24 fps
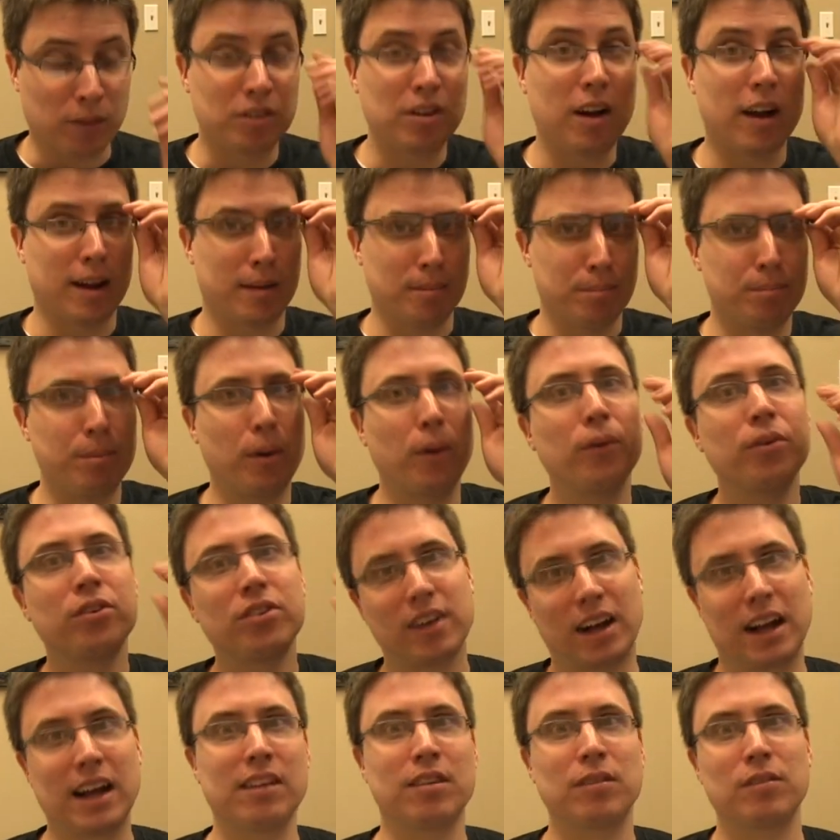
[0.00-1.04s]
We're talking both
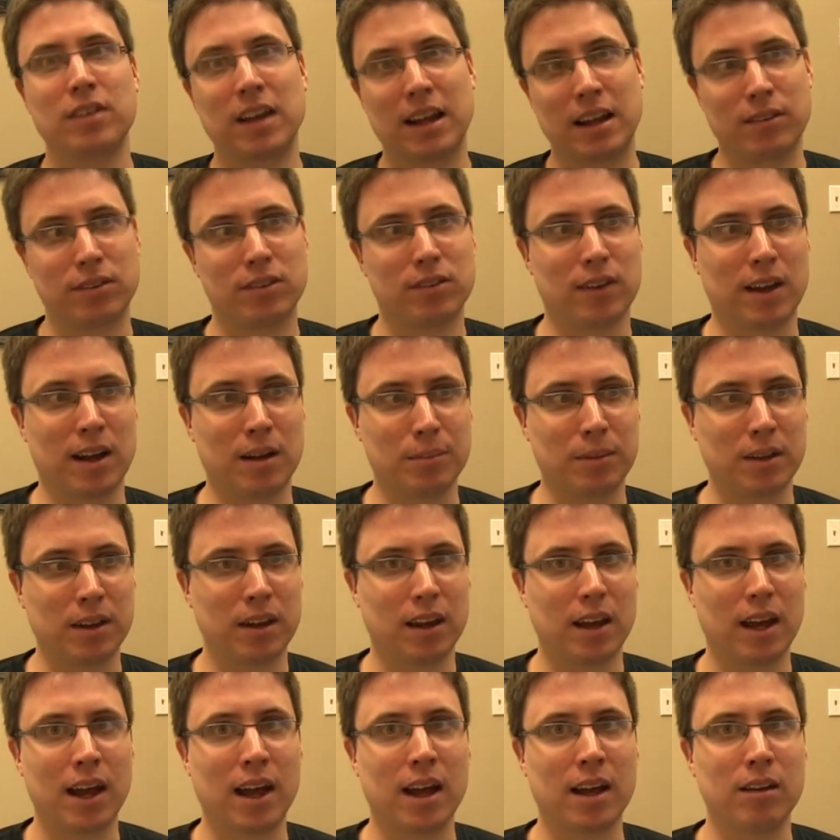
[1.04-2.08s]
sides of Dave's
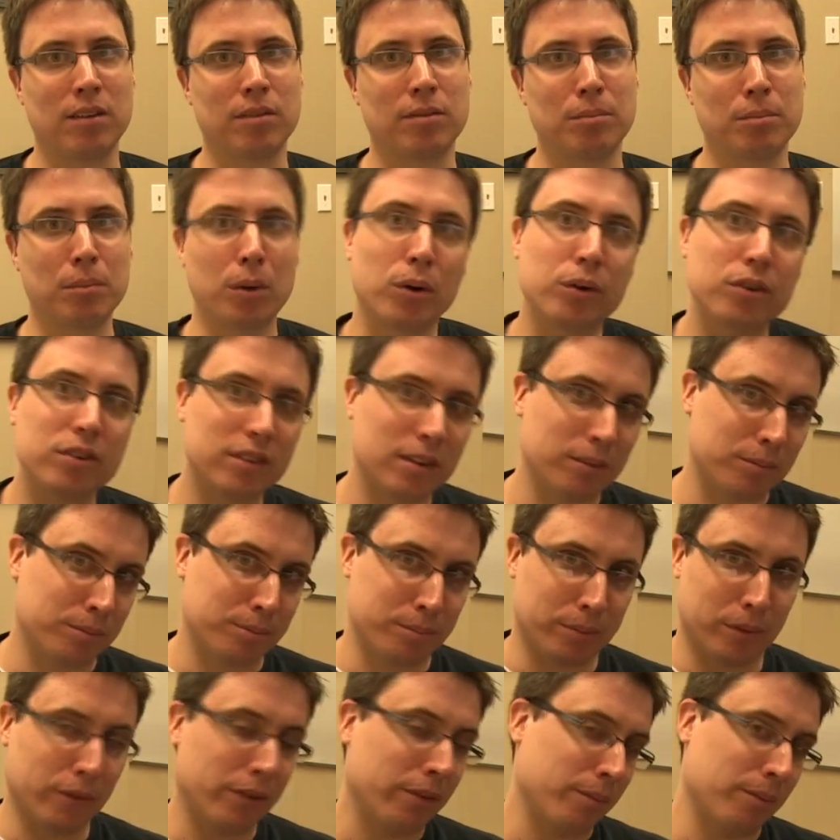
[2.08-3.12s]
family, and most
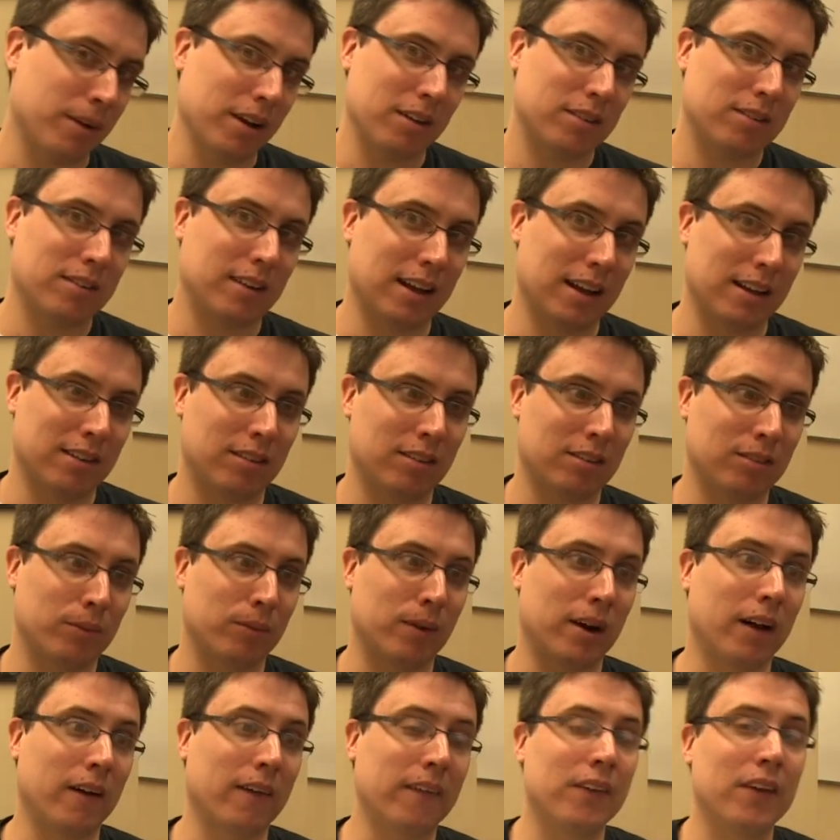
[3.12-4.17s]
of both of my sides as
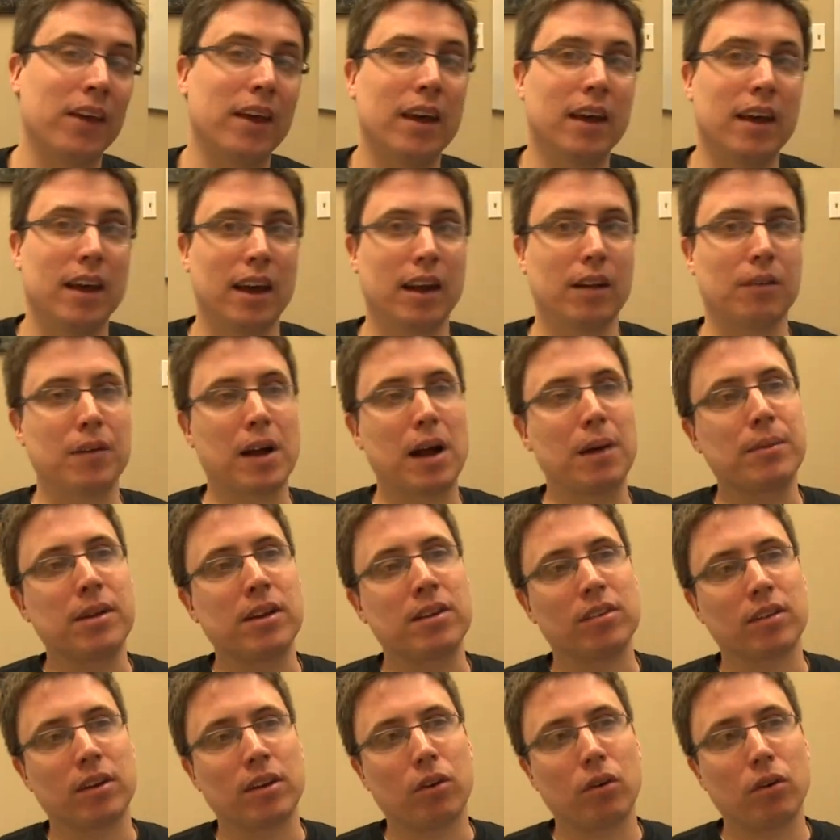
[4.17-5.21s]
well. And family
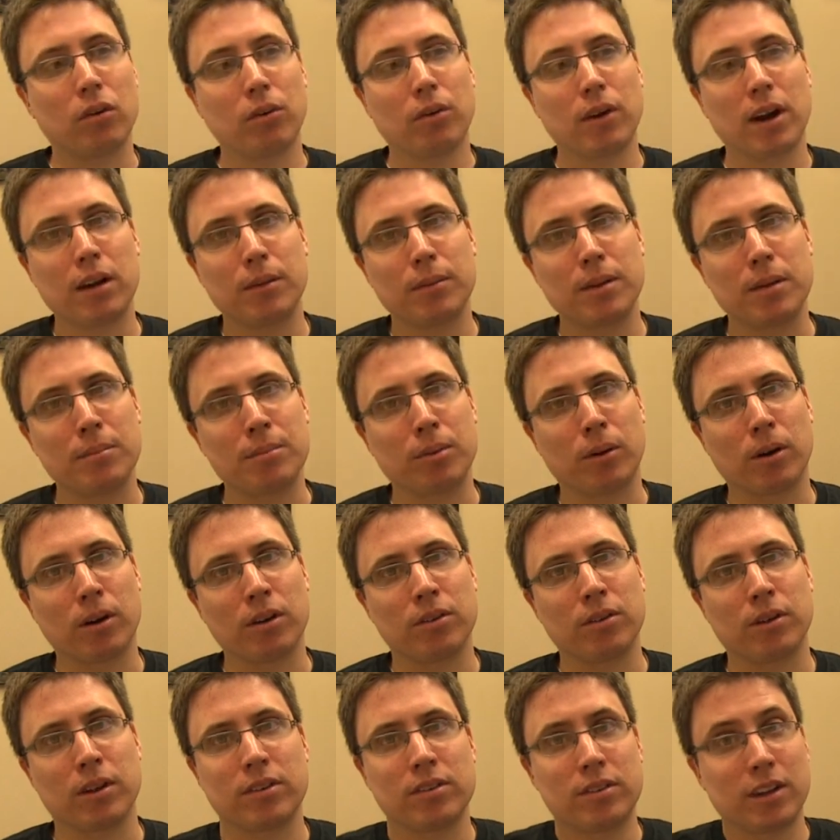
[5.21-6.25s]
is incredibly
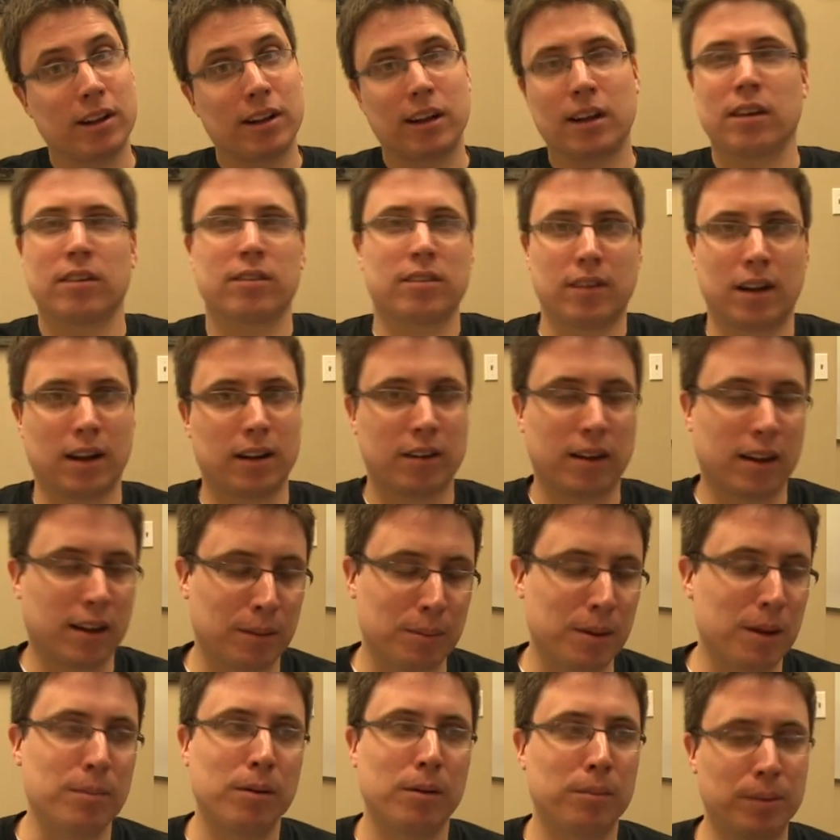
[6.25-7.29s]
important to us. Not that it's not to
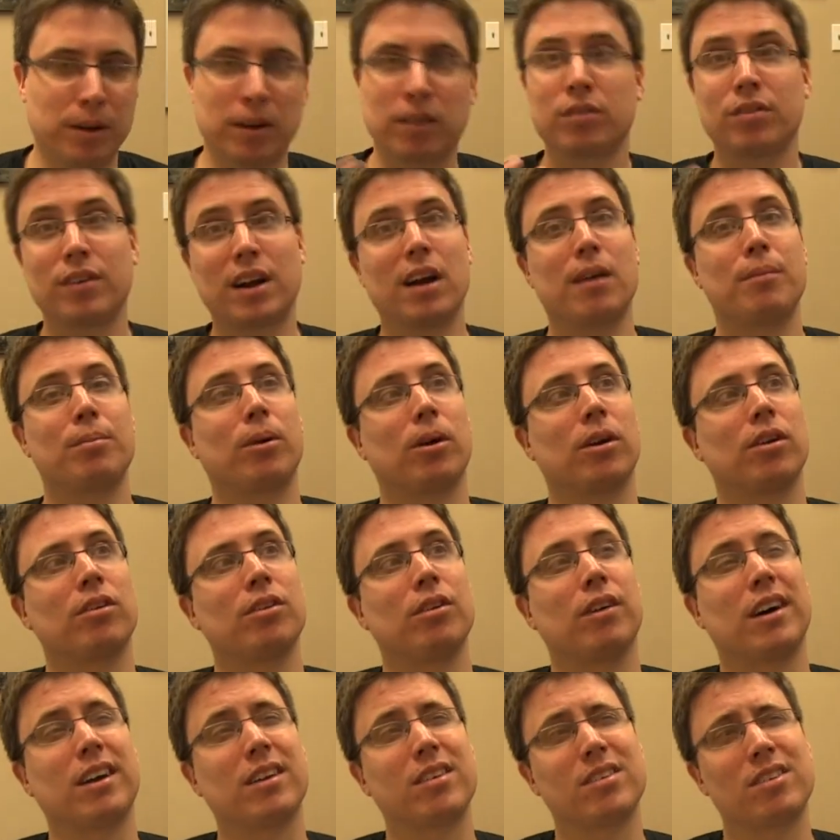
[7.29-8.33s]
other people, but it's very important
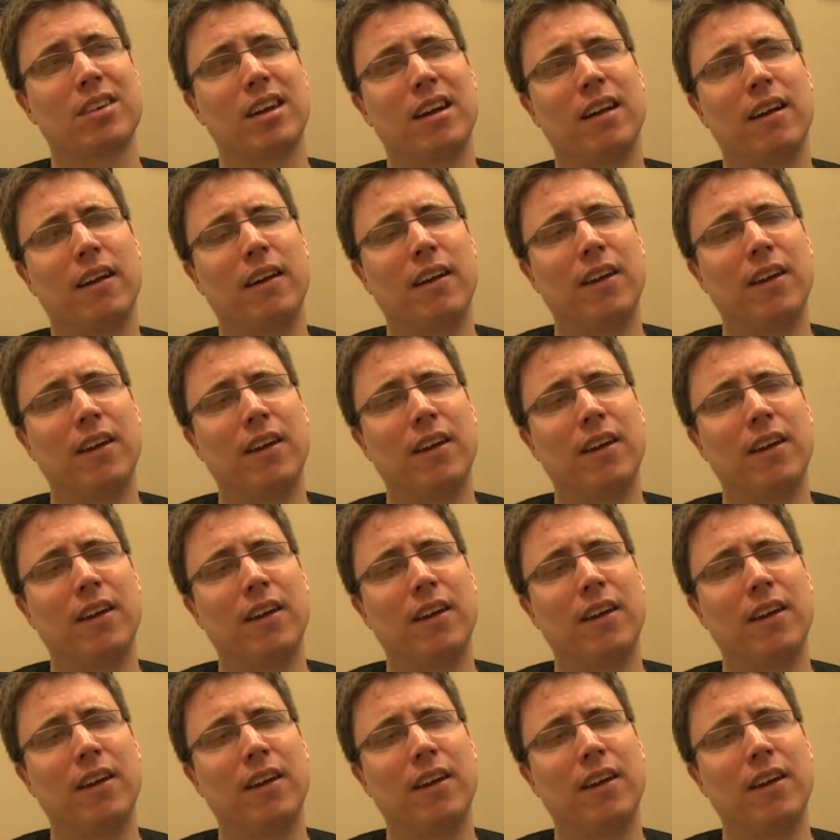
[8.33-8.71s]
to us.